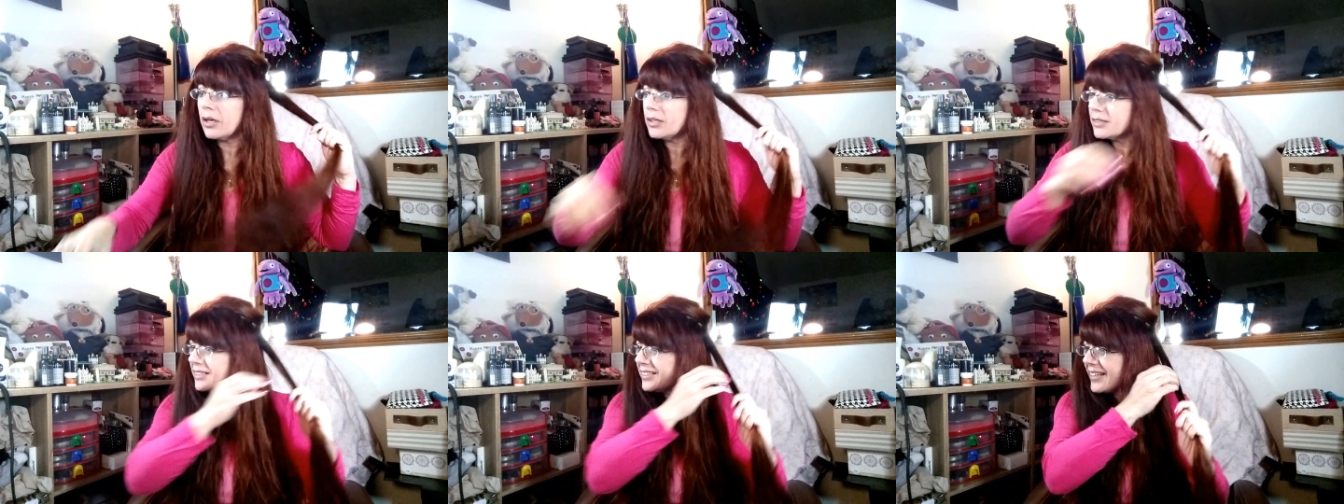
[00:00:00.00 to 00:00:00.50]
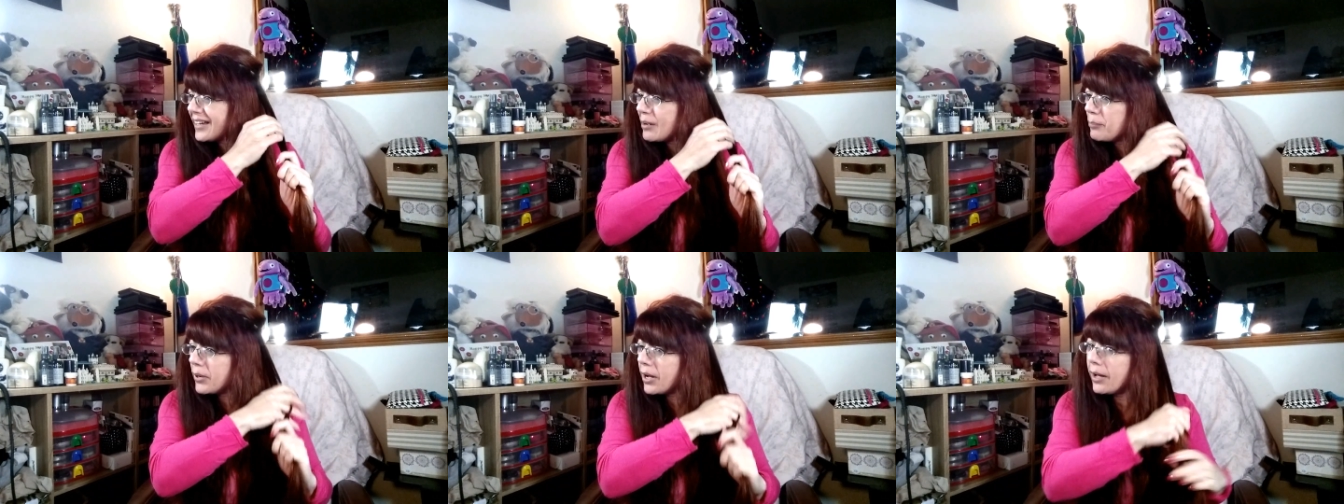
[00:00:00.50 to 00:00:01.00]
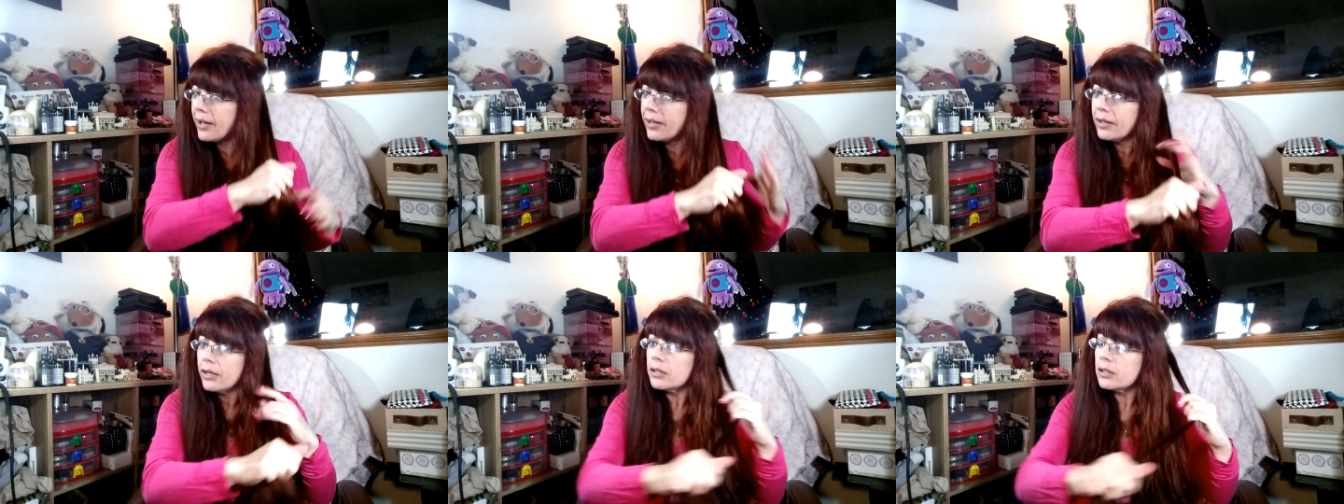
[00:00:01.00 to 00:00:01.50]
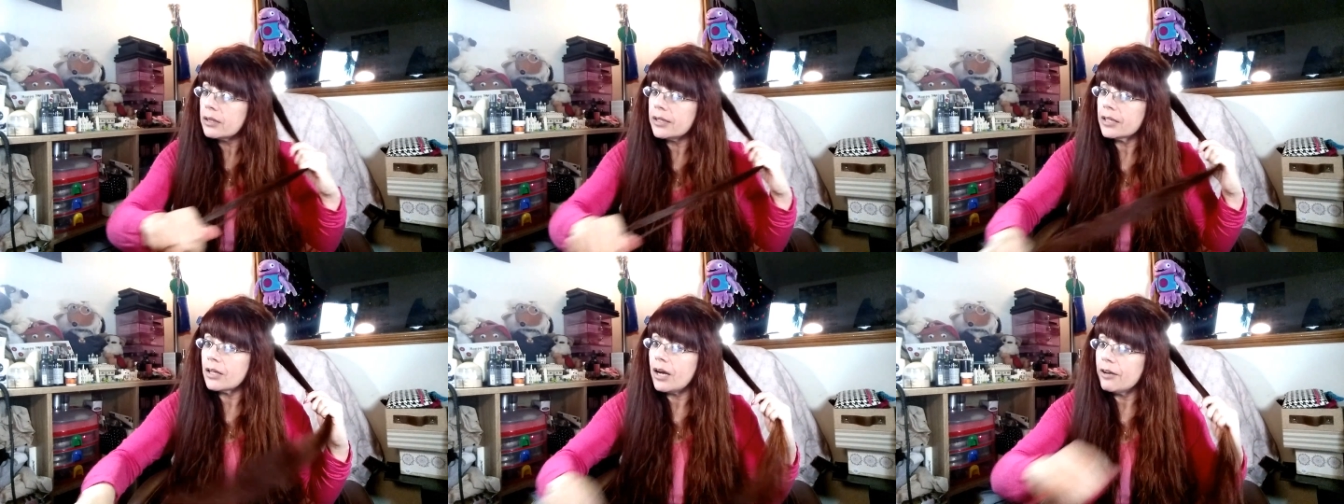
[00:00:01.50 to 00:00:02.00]
And I said, yeah, but the
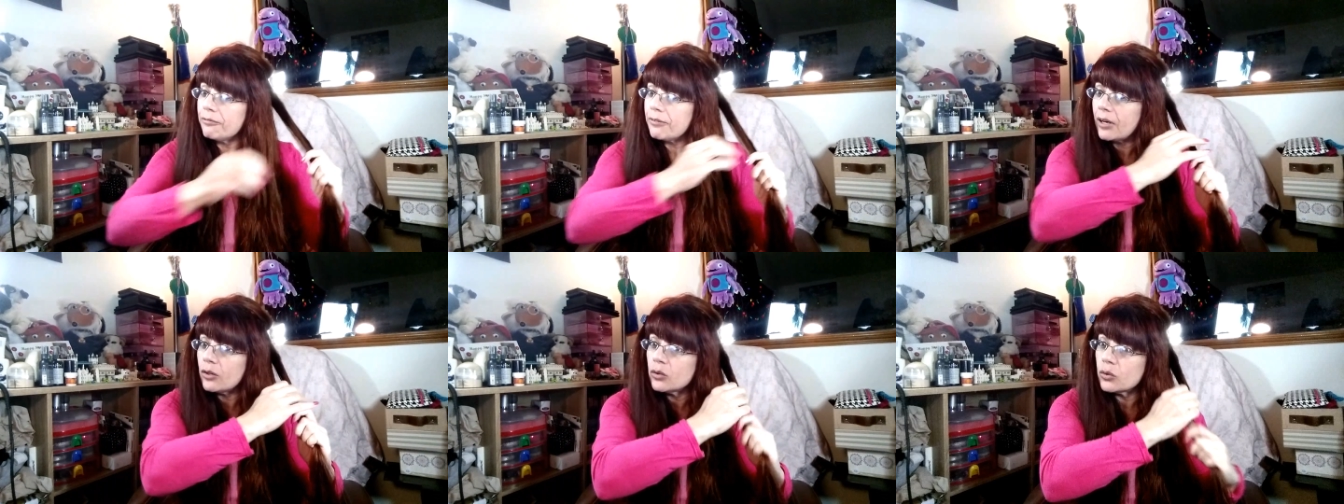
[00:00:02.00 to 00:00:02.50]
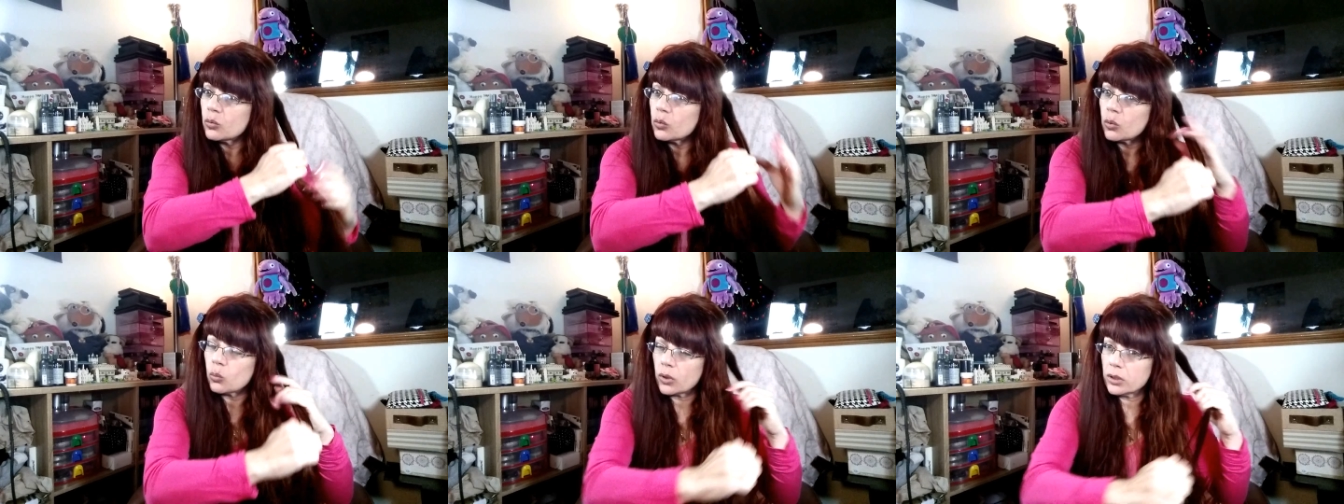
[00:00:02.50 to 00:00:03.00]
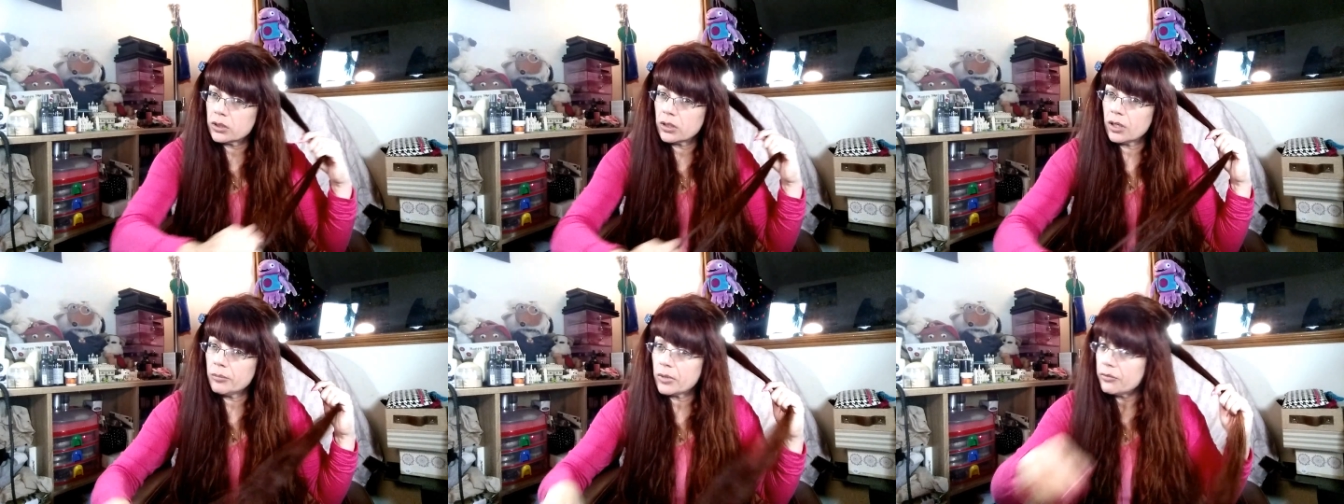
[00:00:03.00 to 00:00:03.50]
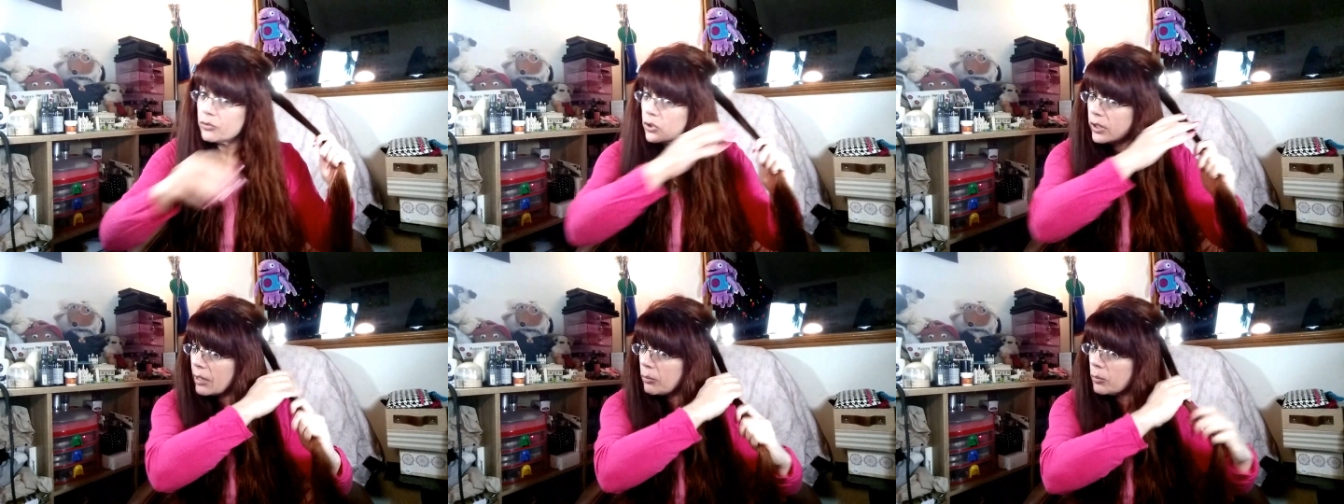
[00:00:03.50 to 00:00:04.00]
thing that I found the one time I've
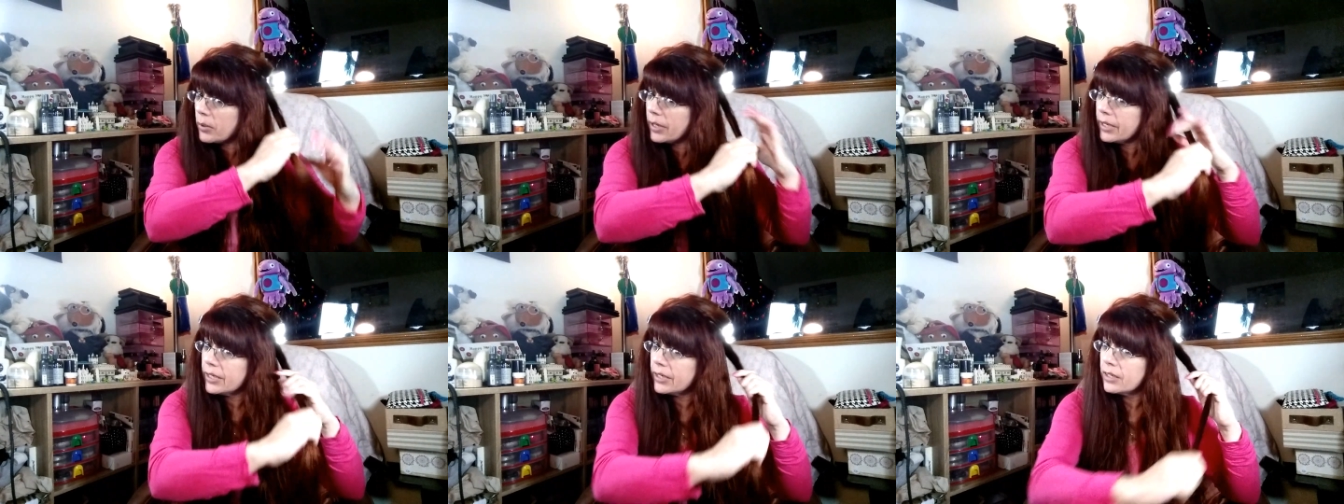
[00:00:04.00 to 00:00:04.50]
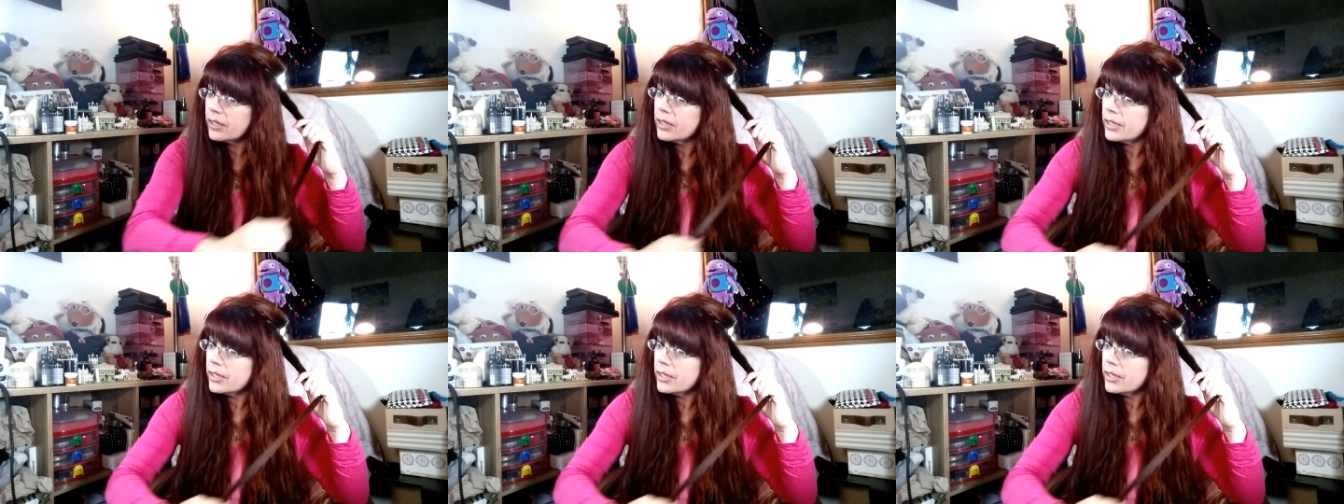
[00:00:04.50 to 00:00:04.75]
tried apple pie here